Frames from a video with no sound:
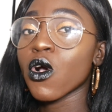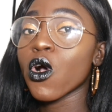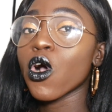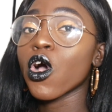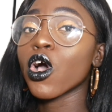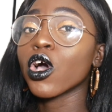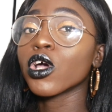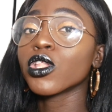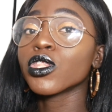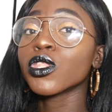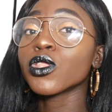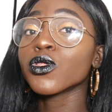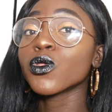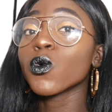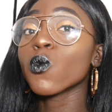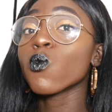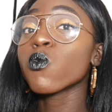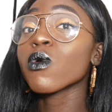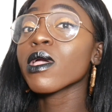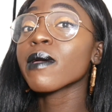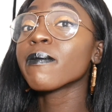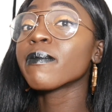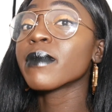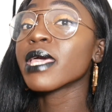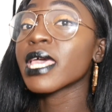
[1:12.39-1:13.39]
on the
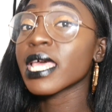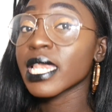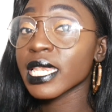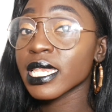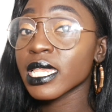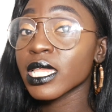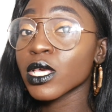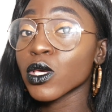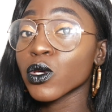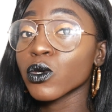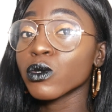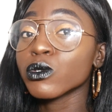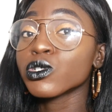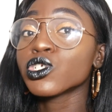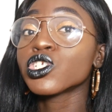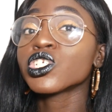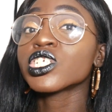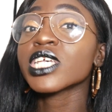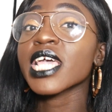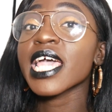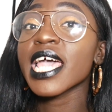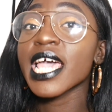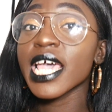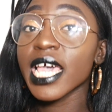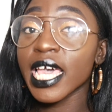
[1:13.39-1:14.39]
women who
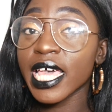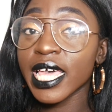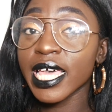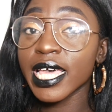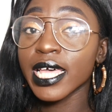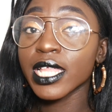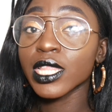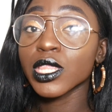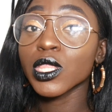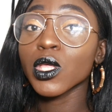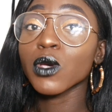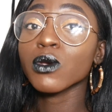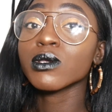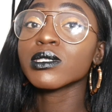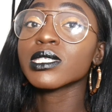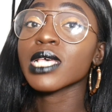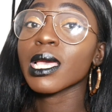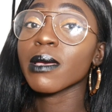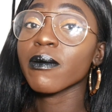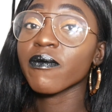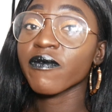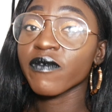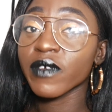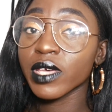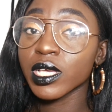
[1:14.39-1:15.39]
share those
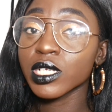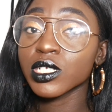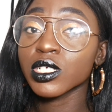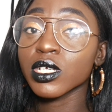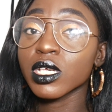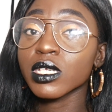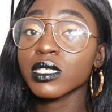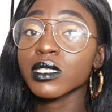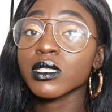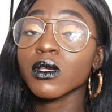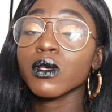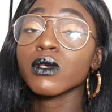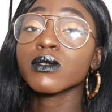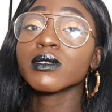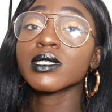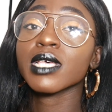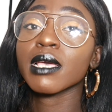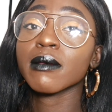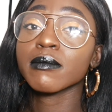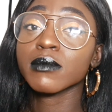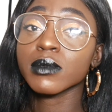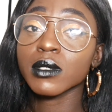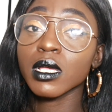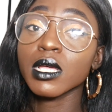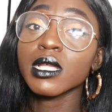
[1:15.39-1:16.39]
same features, those
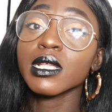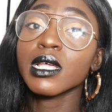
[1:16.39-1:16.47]
same